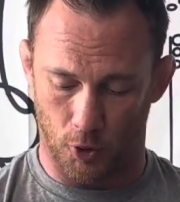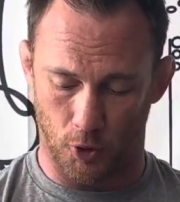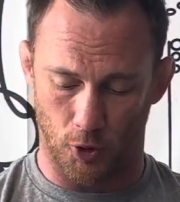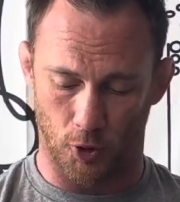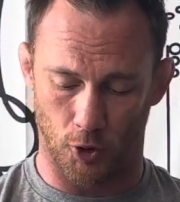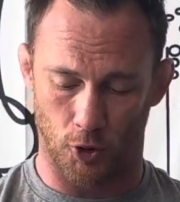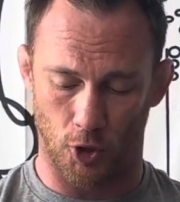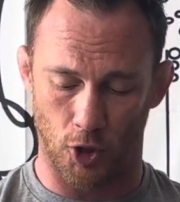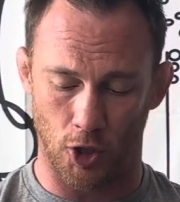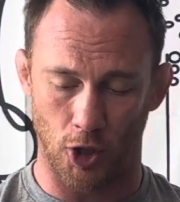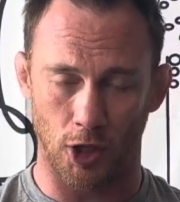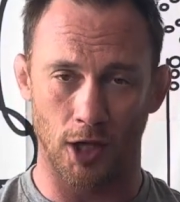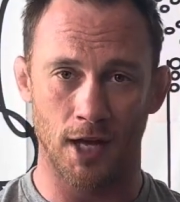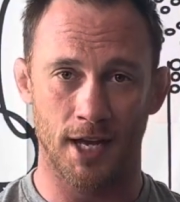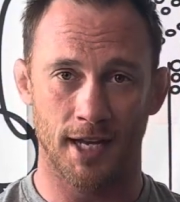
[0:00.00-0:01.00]

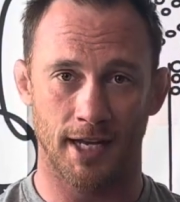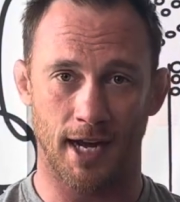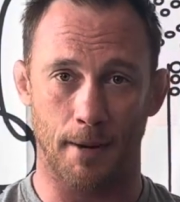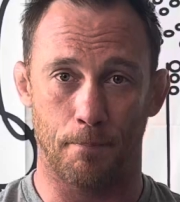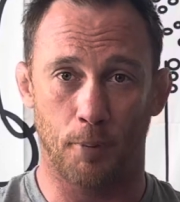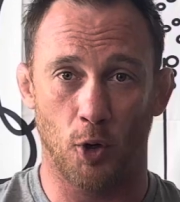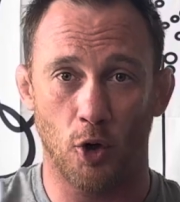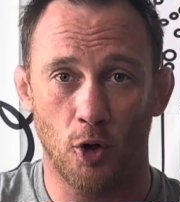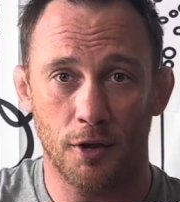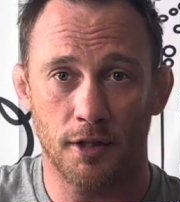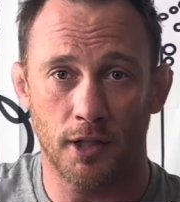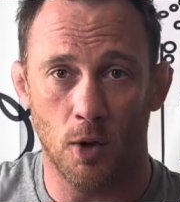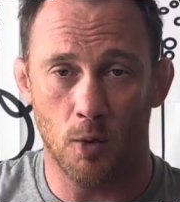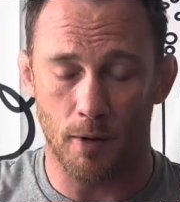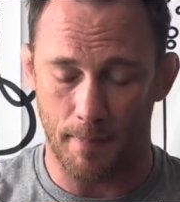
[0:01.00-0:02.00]
pull and I pull the
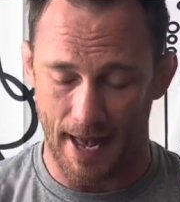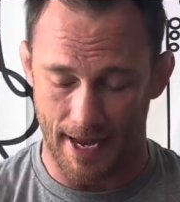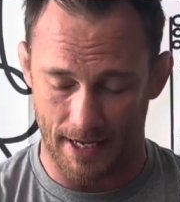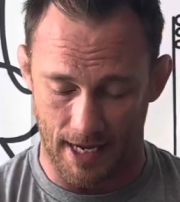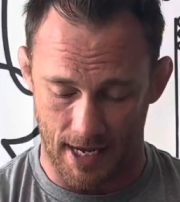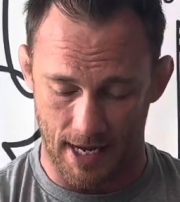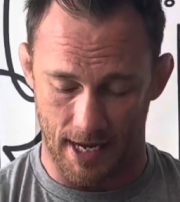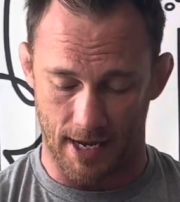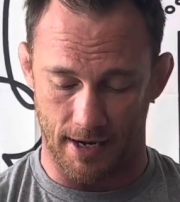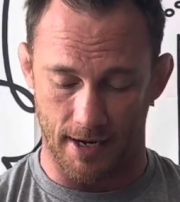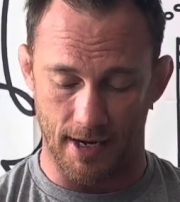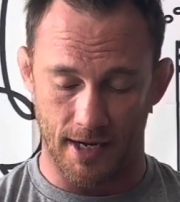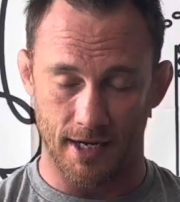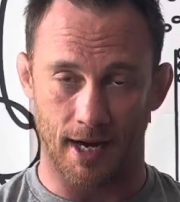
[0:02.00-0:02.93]
lower back in.